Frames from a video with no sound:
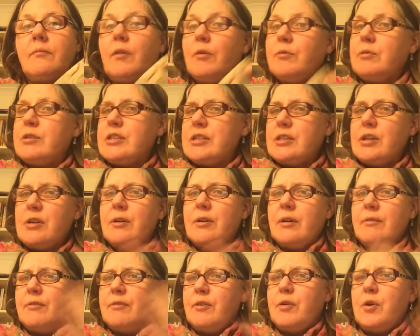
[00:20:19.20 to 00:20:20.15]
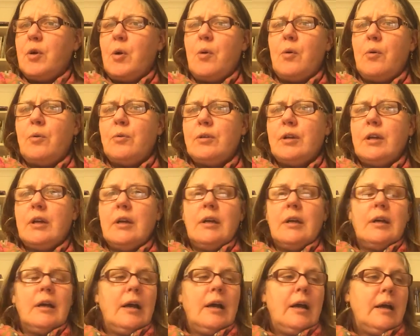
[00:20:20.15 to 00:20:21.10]
which is a very old
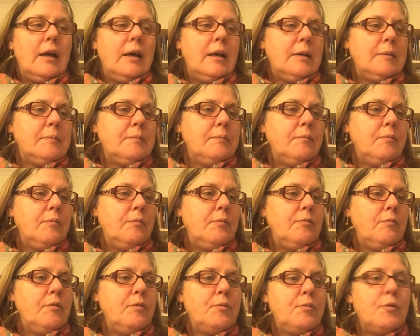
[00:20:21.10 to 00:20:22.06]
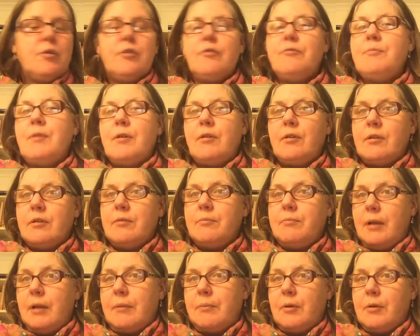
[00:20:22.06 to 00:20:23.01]
Reward of Merit
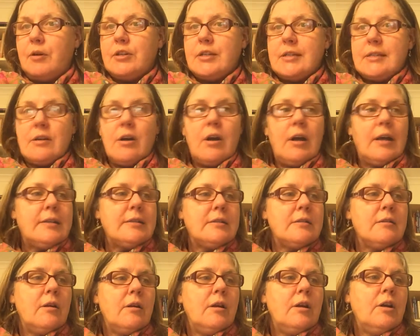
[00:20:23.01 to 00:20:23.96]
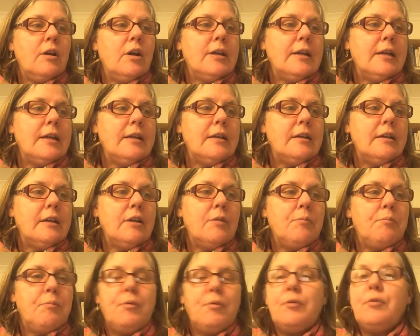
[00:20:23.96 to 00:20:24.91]
Blackbird design, so, and I need it in
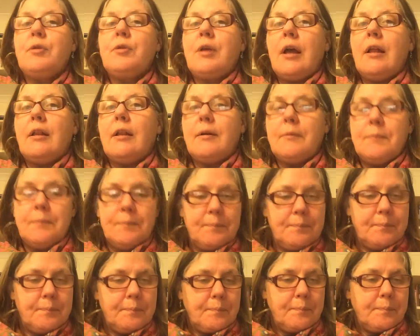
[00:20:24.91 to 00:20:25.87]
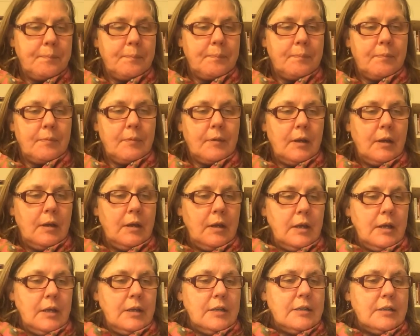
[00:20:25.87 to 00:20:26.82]
a blue colour.
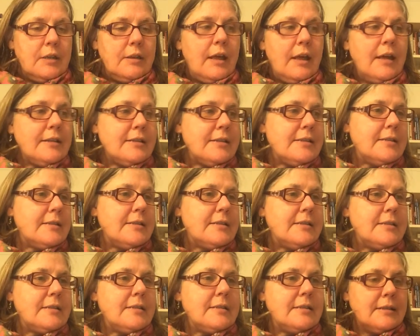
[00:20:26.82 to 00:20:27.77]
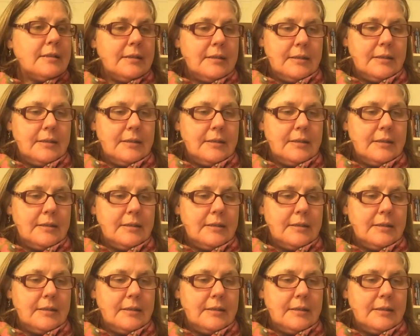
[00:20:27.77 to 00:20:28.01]
So that's